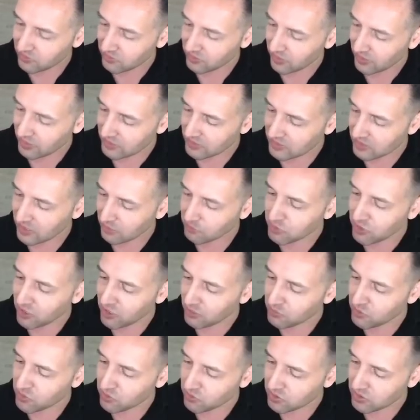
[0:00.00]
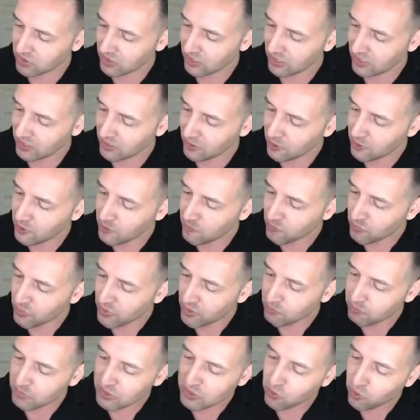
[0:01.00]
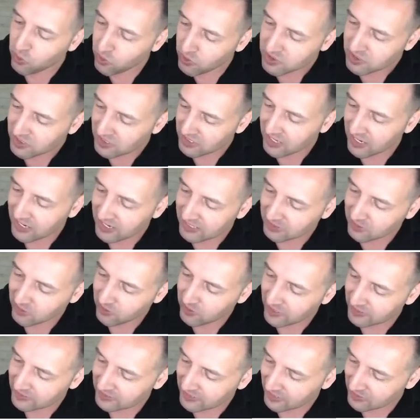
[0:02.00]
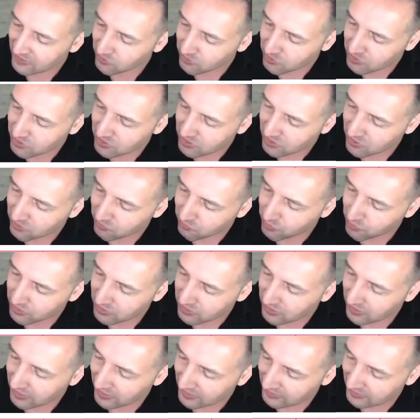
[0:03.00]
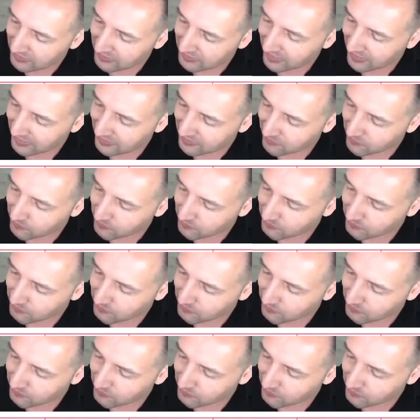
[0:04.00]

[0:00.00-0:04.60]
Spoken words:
Okay, and sometimes you'll see, because it can't go like that, you'll see it written like that.